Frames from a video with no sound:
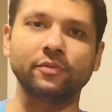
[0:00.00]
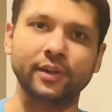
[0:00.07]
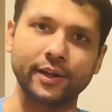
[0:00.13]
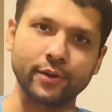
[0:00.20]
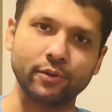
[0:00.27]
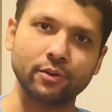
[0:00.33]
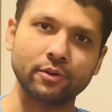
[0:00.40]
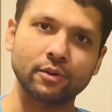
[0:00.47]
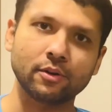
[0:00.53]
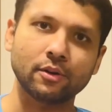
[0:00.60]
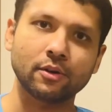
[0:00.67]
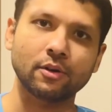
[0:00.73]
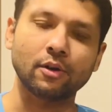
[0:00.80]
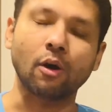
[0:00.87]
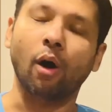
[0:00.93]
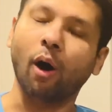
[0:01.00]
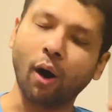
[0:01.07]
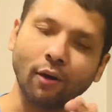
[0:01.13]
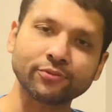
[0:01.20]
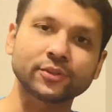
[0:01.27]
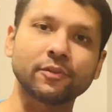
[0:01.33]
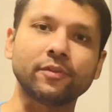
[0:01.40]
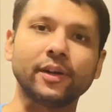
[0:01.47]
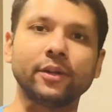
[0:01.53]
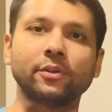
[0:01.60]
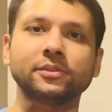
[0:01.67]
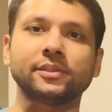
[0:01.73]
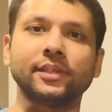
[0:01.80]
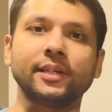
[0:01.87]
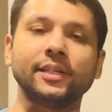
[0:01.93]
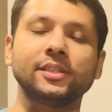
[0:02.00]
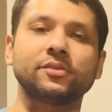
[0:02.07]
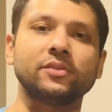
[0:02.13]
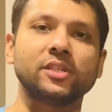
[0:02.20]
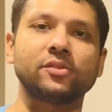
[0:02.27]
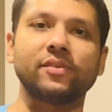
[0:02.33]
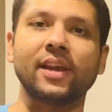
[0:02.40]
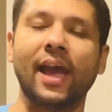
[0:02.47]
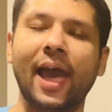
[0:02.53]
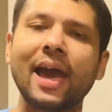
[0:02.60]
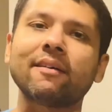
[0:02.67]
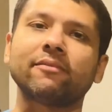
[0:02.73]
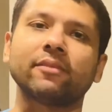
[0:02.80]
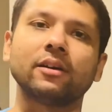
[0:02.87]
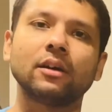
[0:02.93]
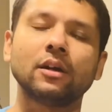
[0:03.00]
video of the video series which we have